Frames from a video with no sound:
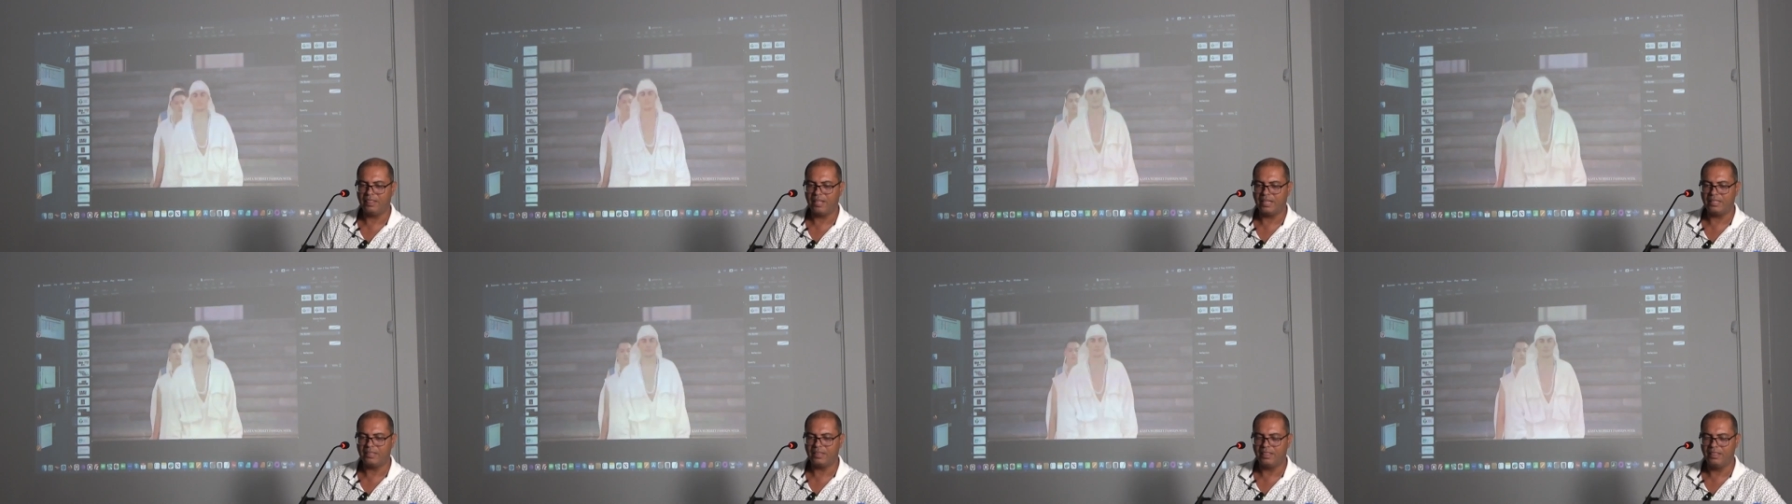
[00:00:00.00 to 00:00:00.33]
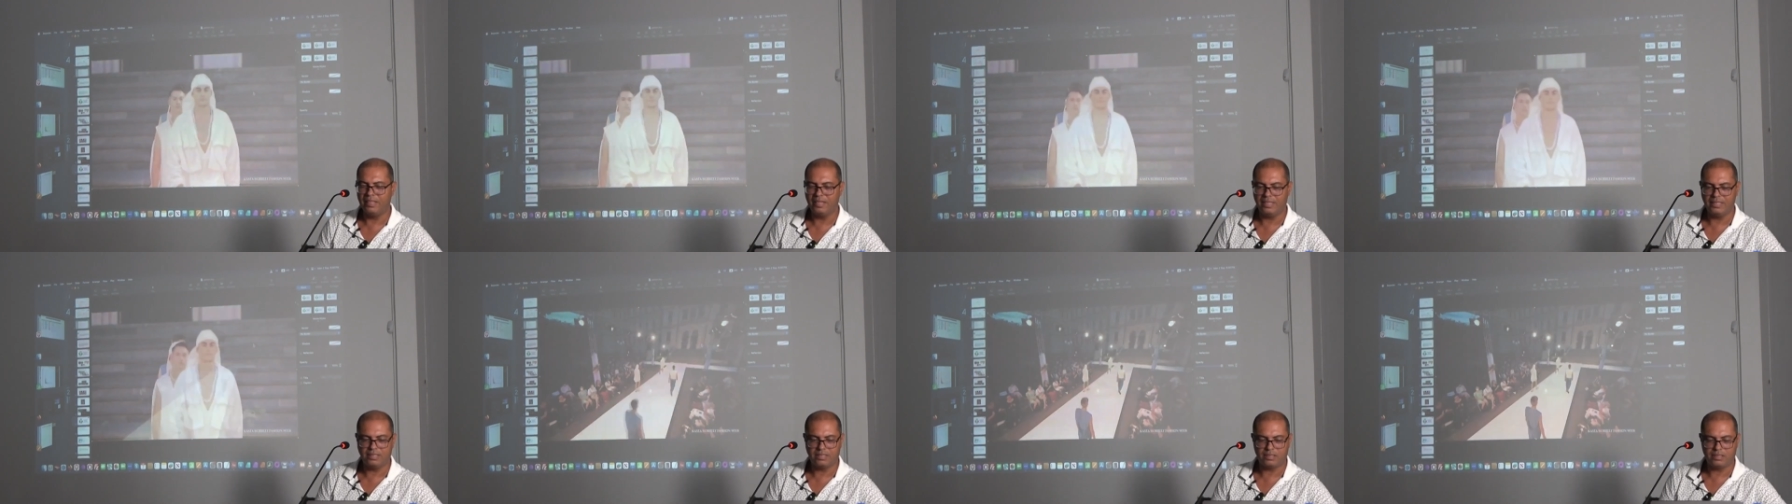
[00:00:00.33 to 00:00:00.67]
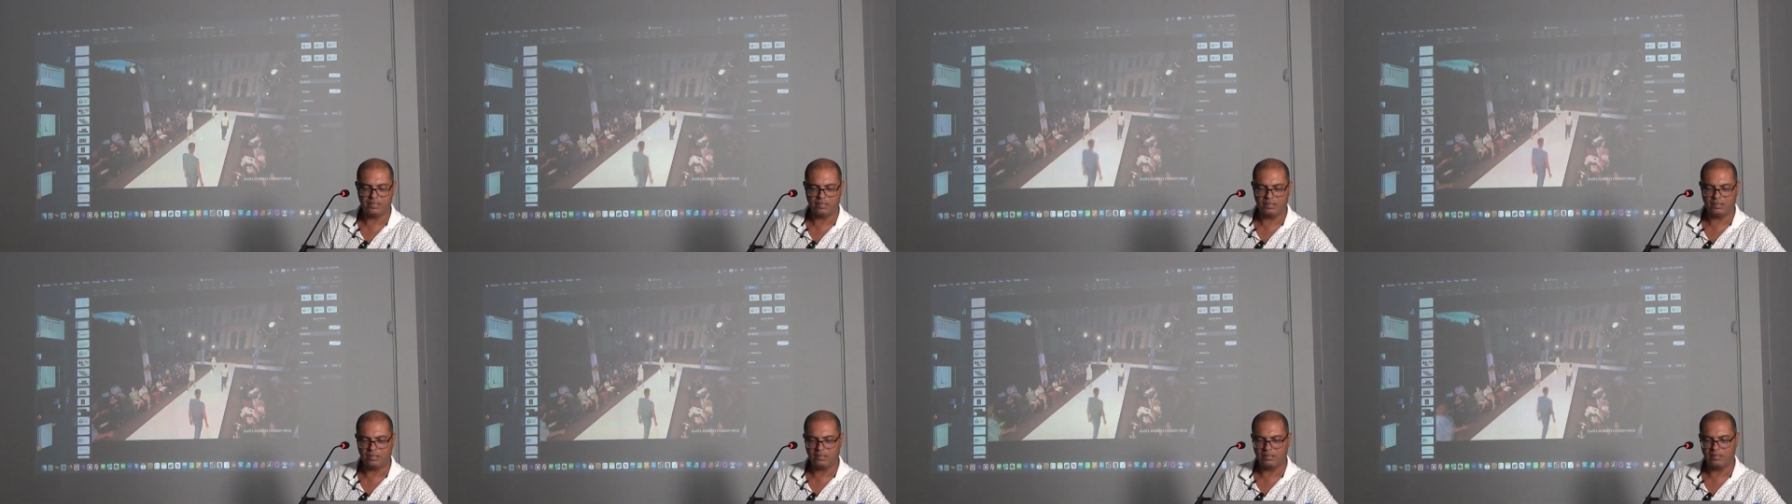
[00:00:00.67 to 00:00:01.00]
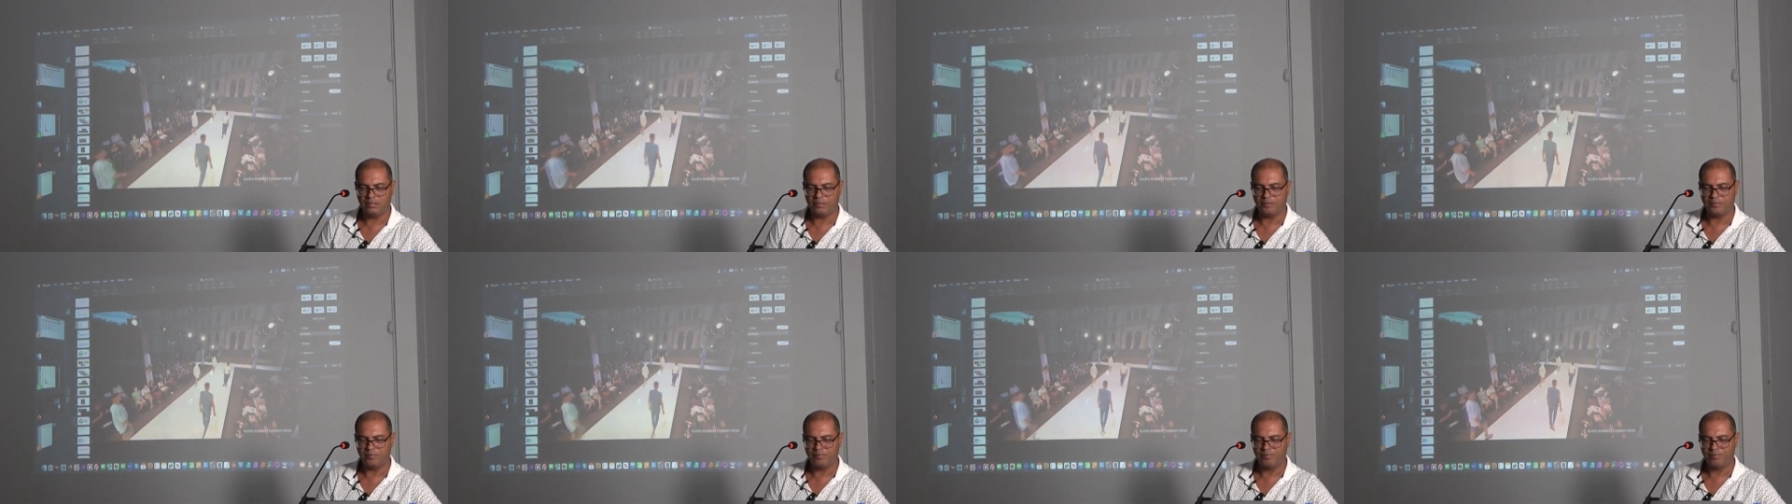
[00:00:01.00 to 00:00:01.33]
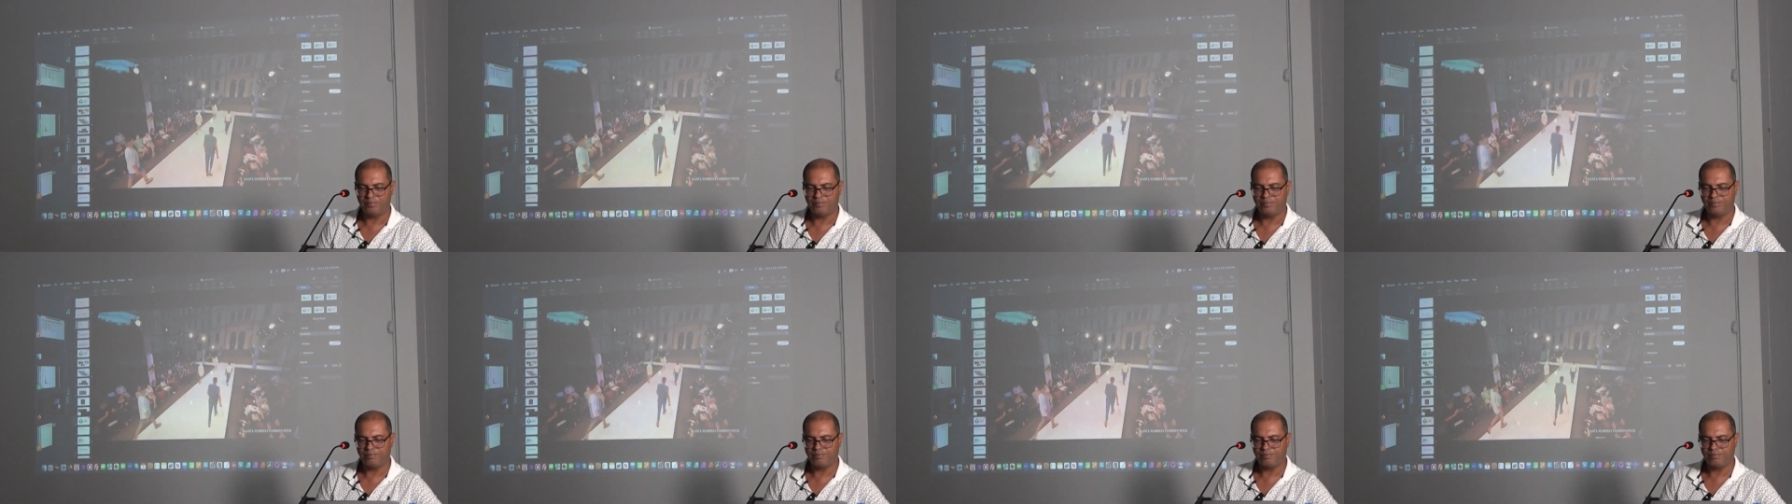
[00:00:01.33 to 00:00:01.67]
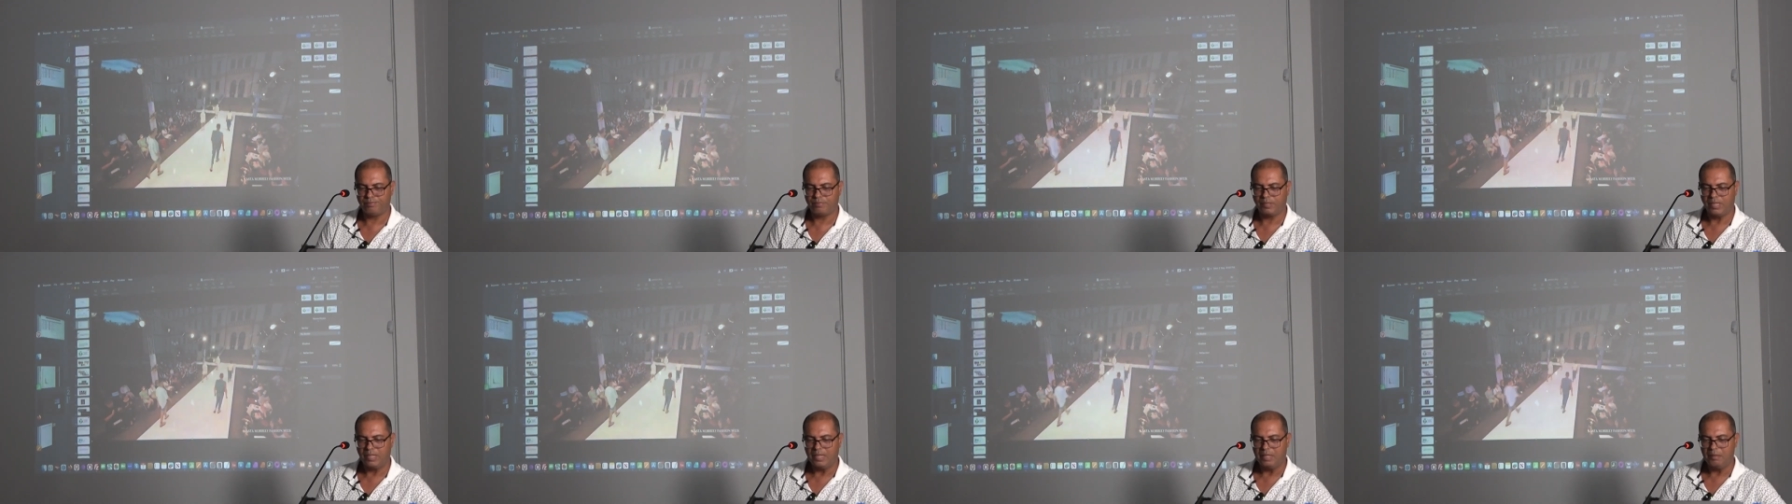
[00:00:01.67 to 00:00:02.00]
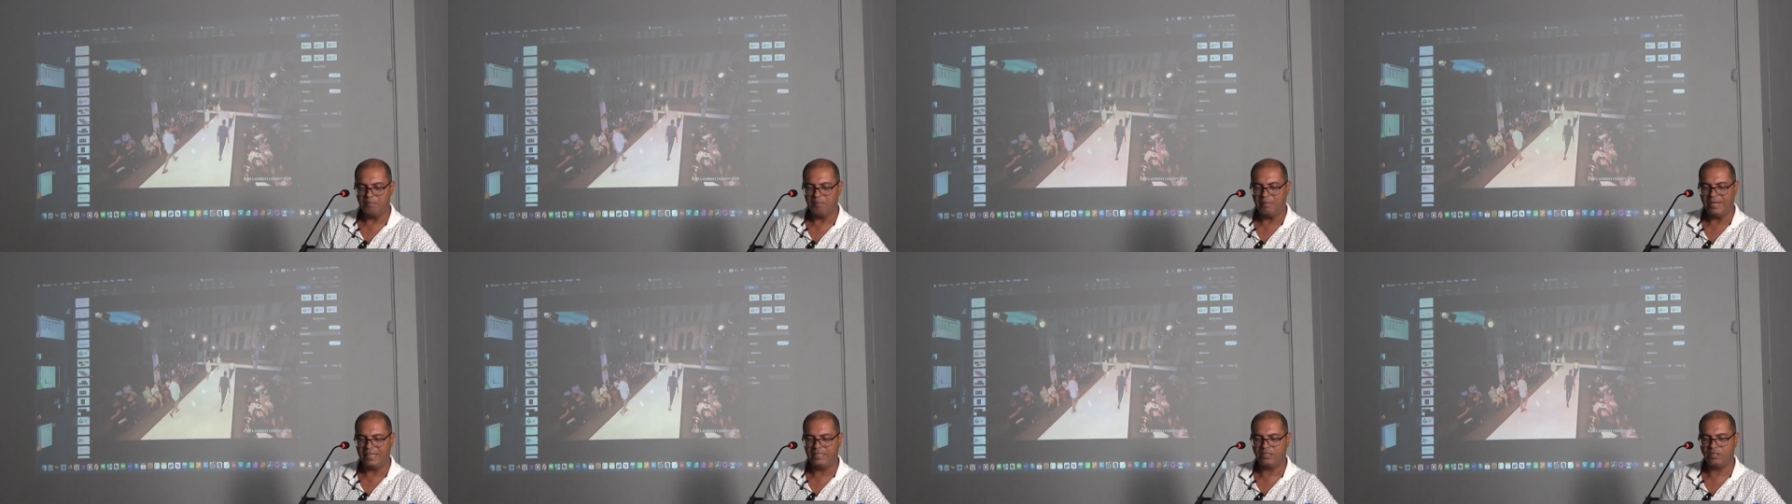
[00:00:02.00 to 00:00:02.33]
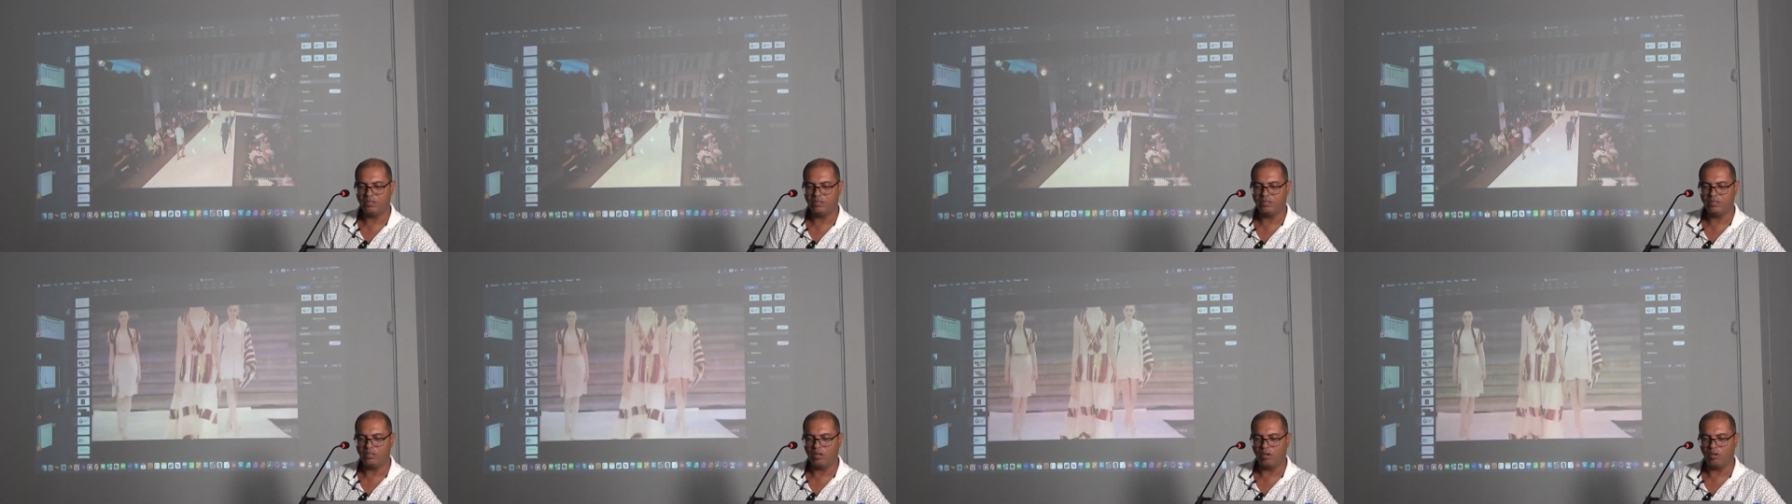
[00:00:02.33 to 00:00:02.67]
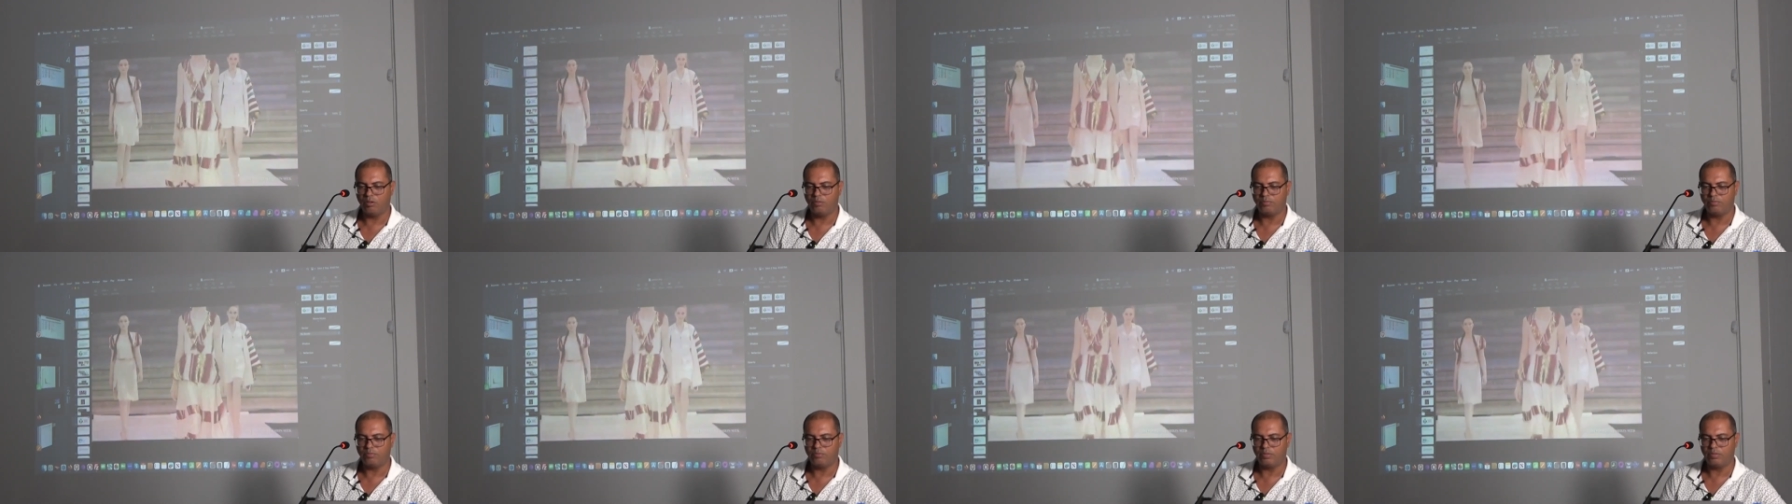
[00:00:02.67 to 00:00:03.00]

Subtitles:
that this method of